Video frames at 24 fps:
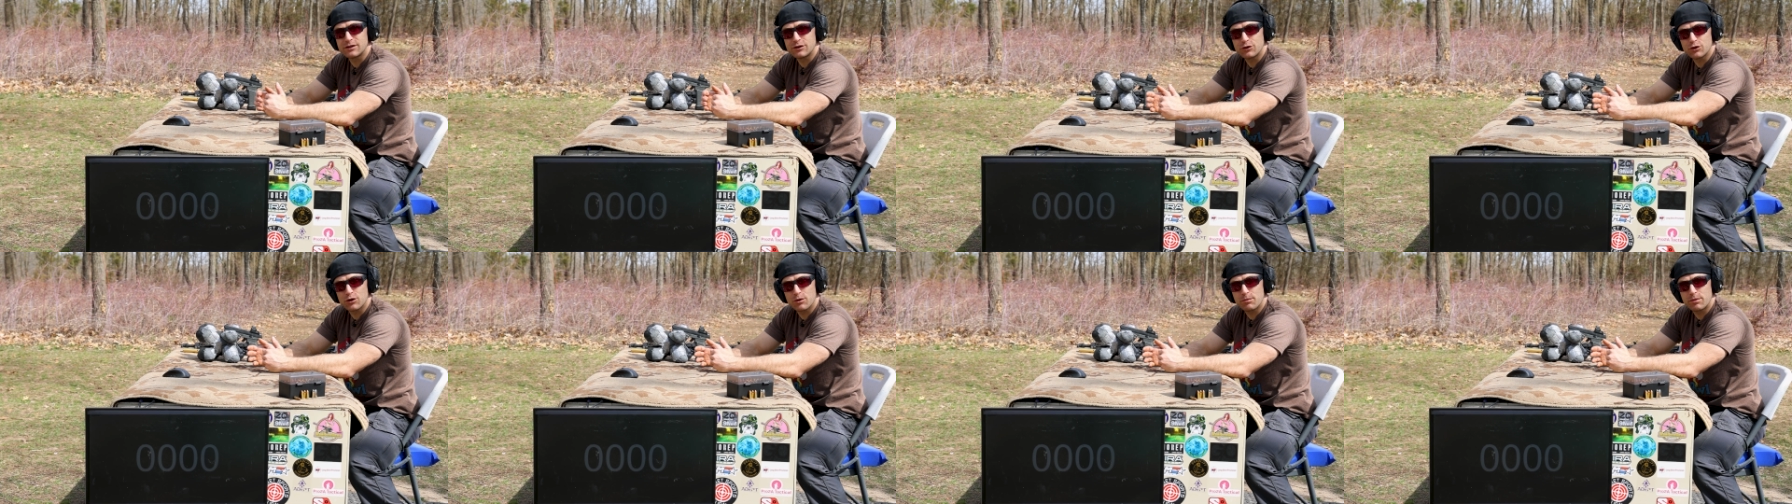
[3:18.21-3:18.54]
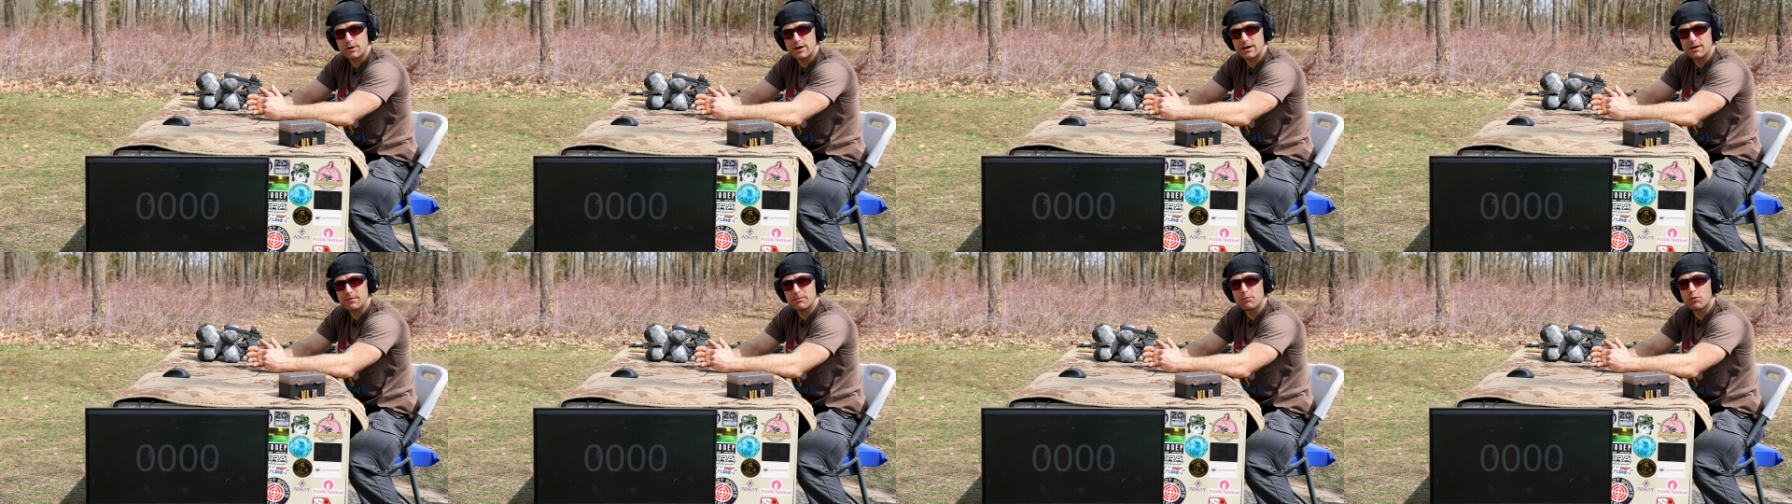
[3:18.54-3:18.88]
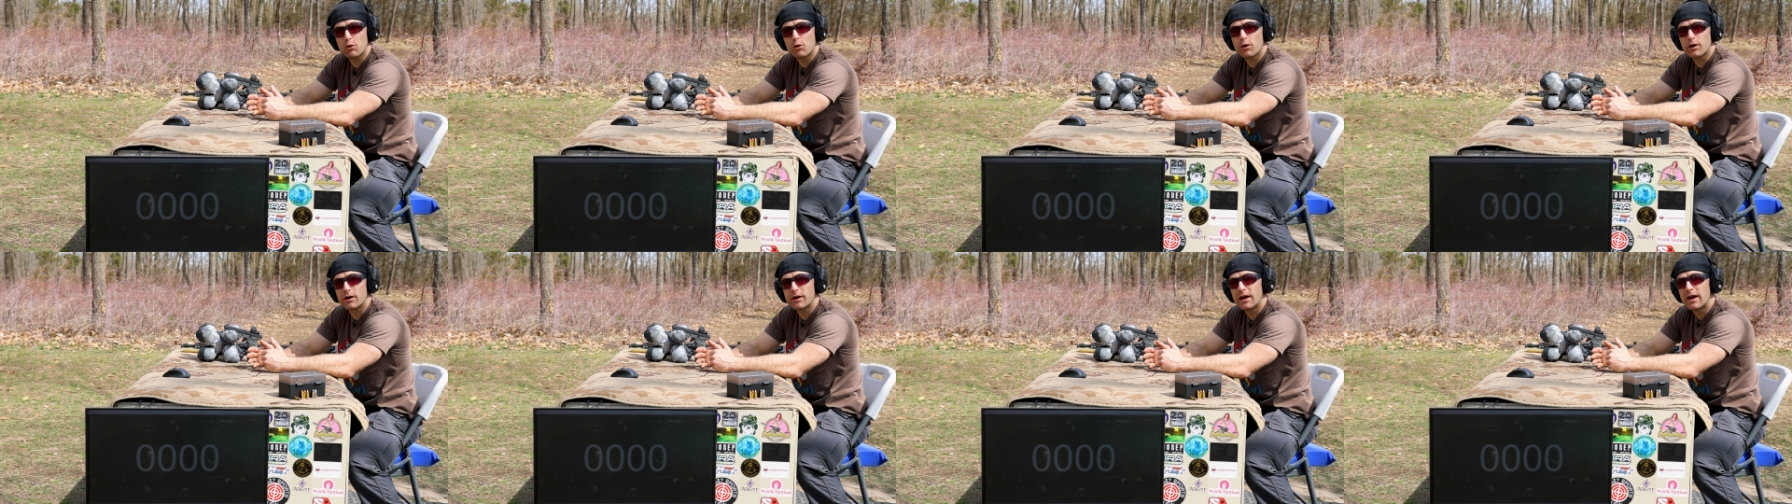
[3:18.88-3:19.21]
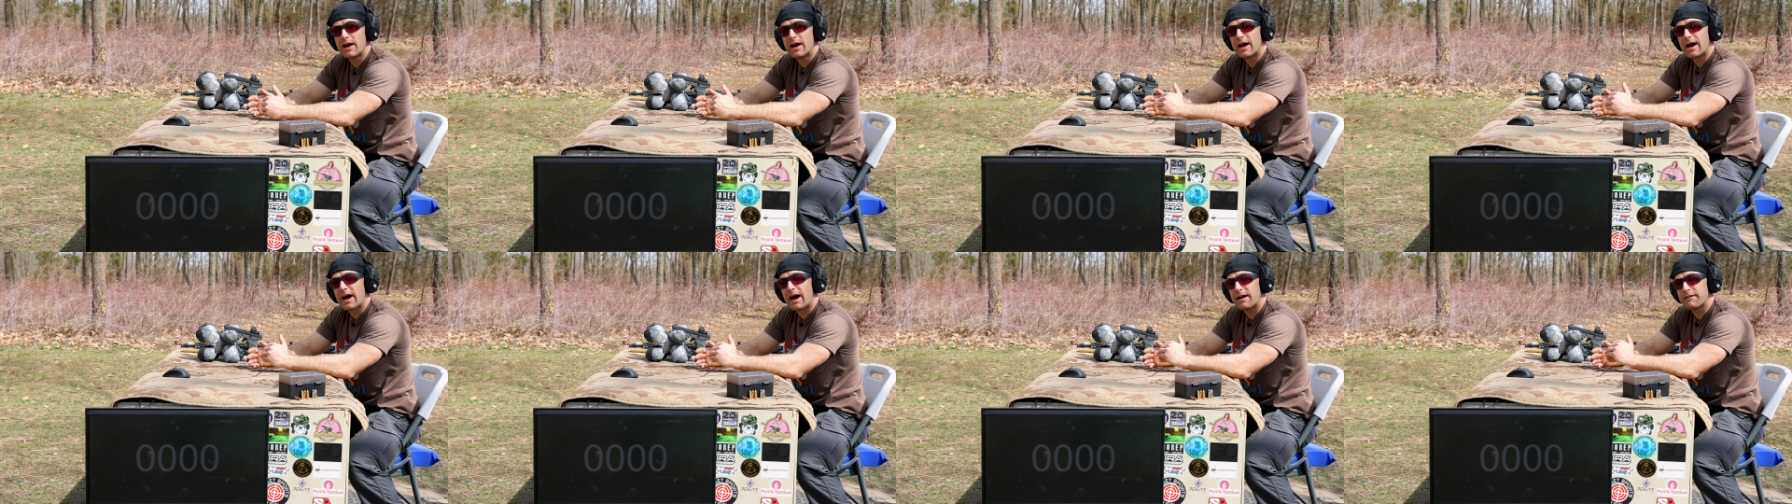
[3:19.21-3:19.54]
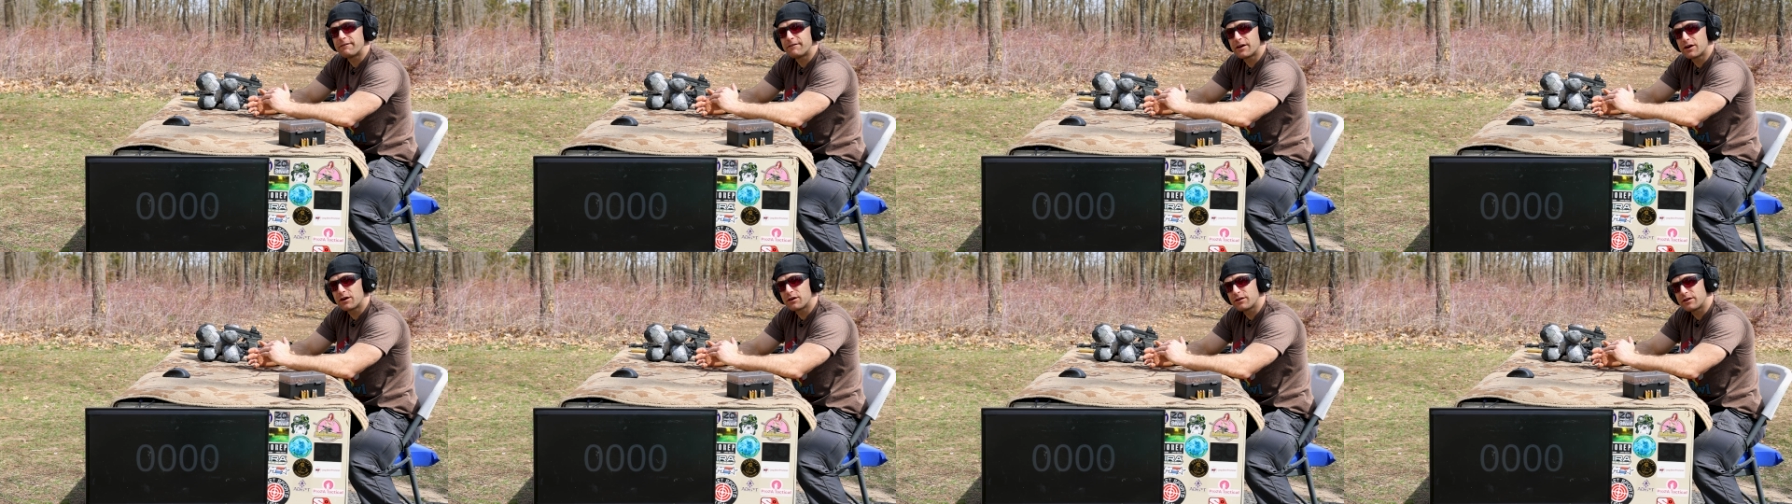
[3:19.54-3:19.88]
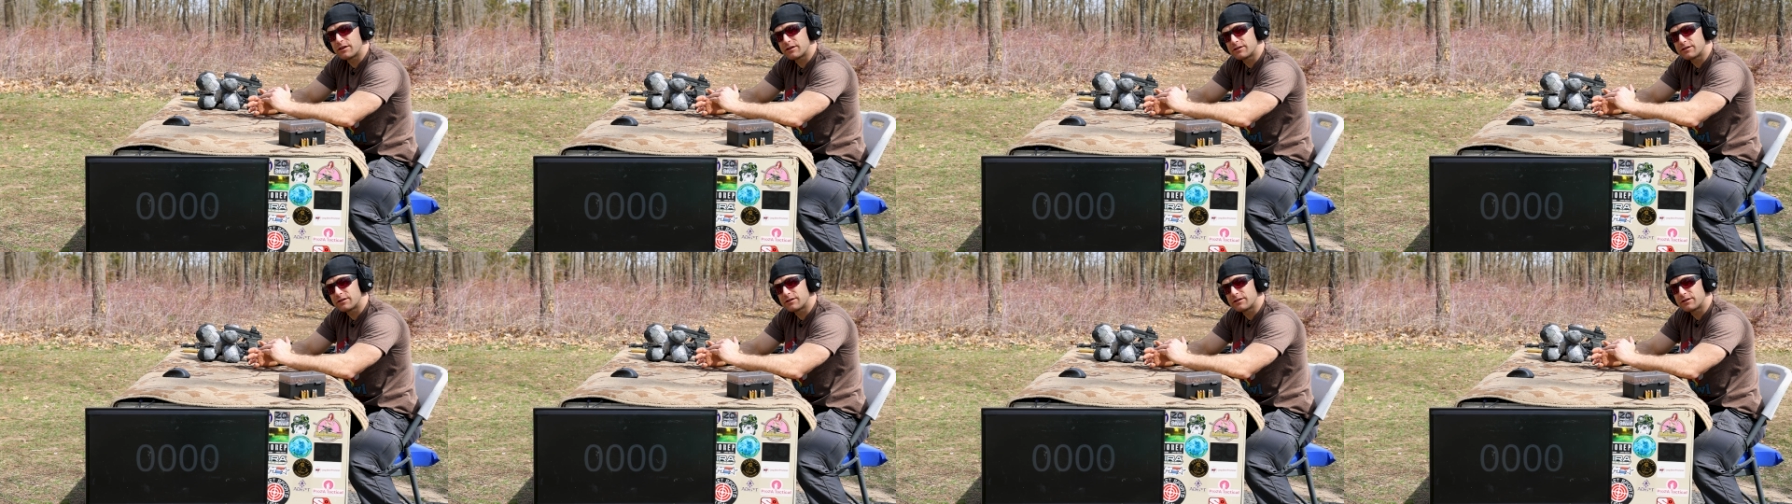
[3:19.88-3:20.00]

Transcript: European born, I figured